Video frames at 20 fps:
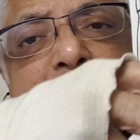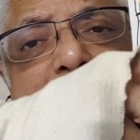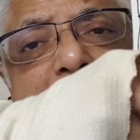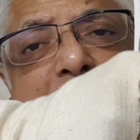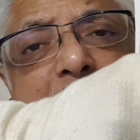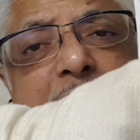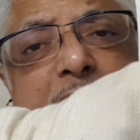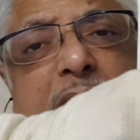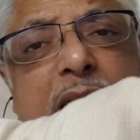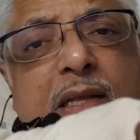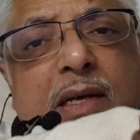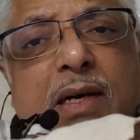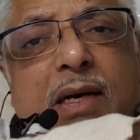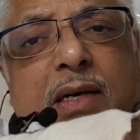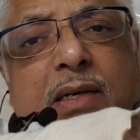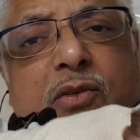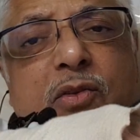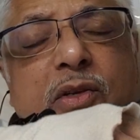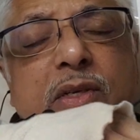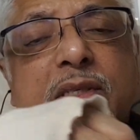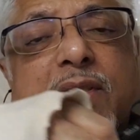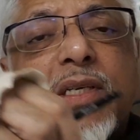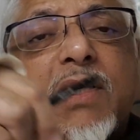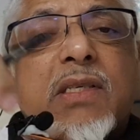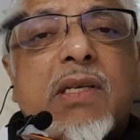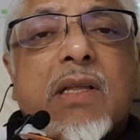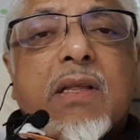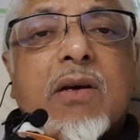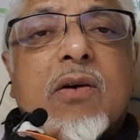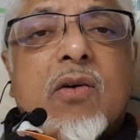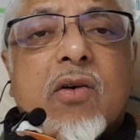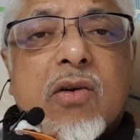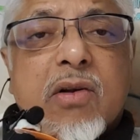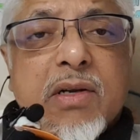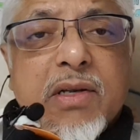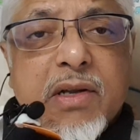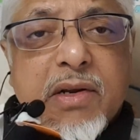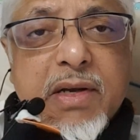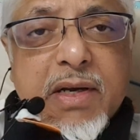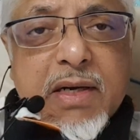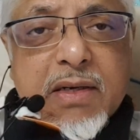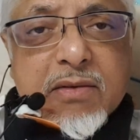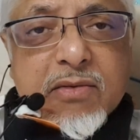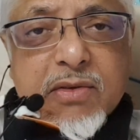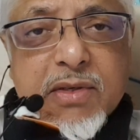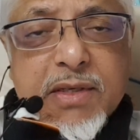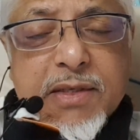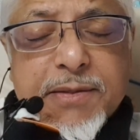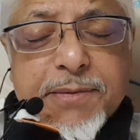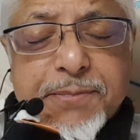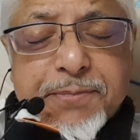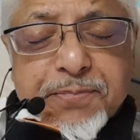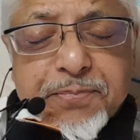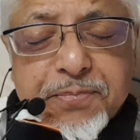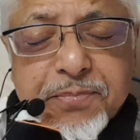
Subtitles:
These are the arteries. These are the coronary arteries.